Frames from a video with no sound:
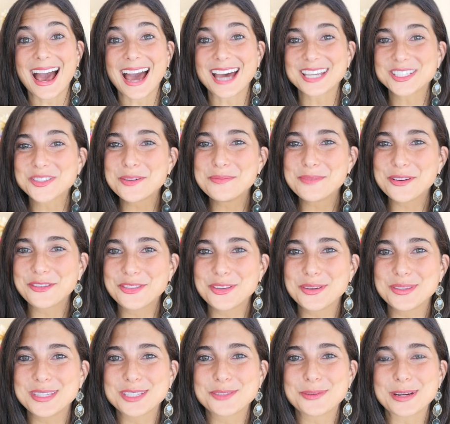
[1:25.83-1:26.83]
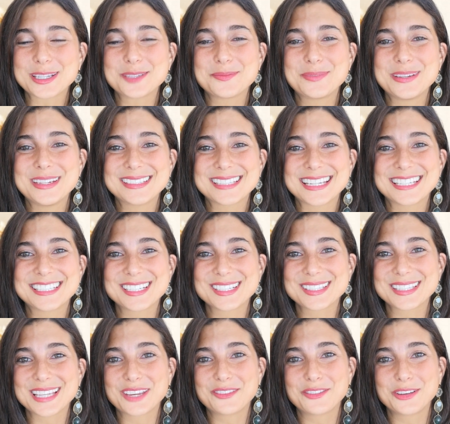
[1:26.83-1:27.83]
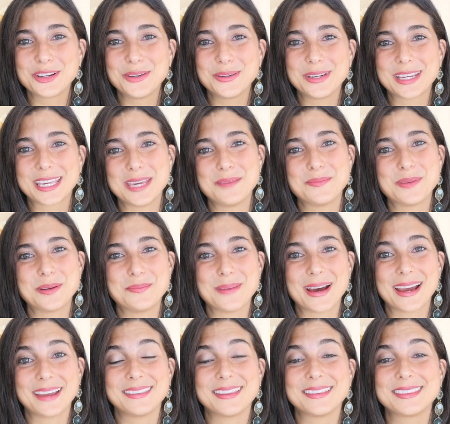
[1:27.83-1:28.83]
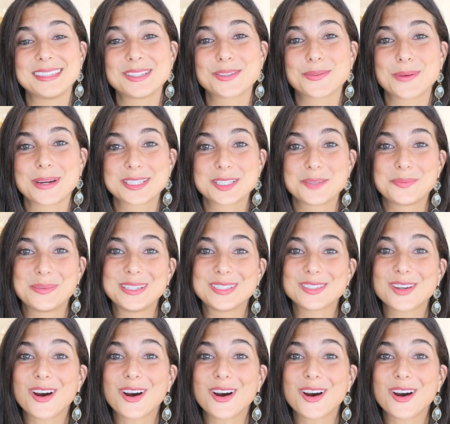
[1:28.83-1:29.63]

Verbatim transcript: As we move through these recipes, I'd just like for you to keep in mind that these recipes